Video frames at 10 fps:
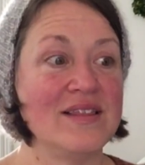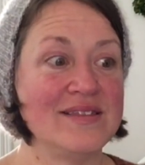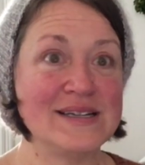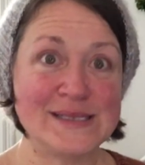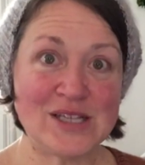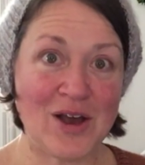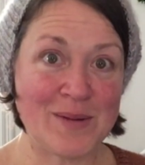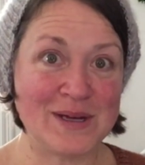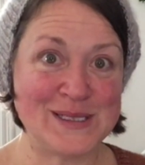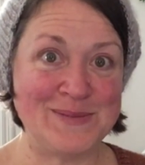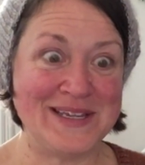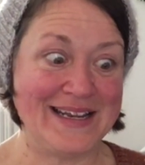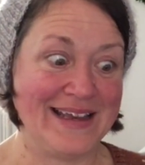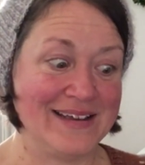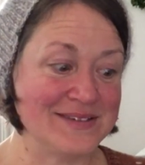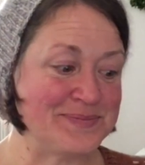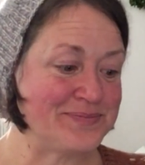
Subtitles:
let's talk about some knitting.